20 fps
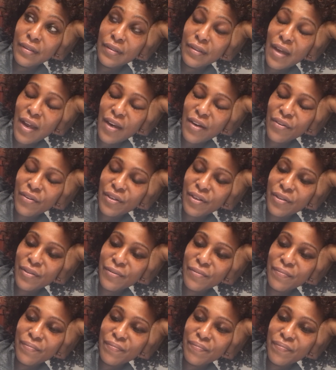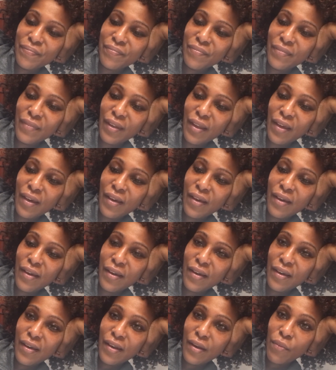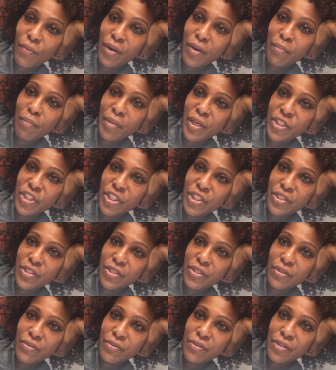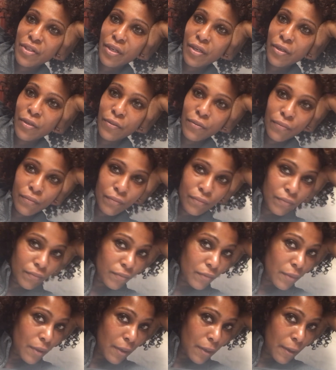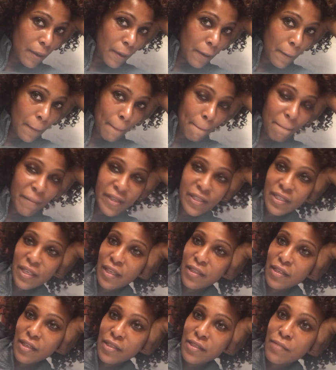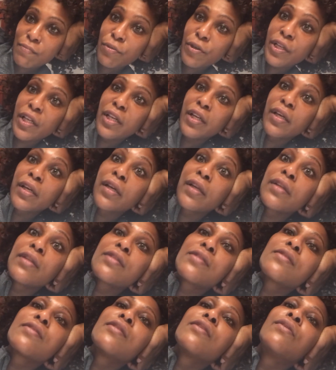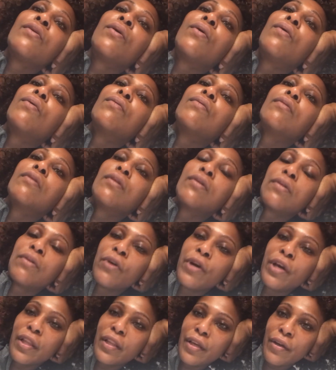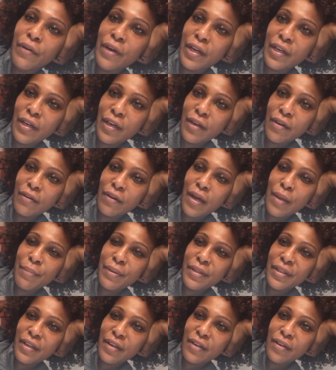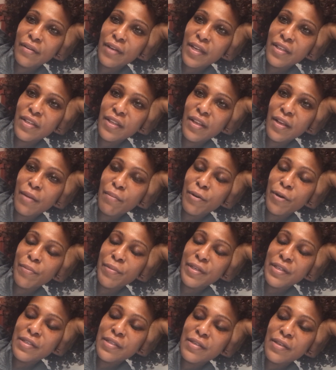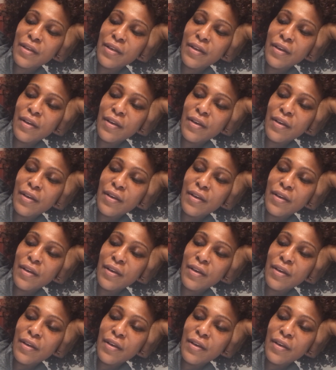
I don't know, and I want a budget too, so my skin looks pretty good. It's a little oily right now. I put that on, I did that on purpose.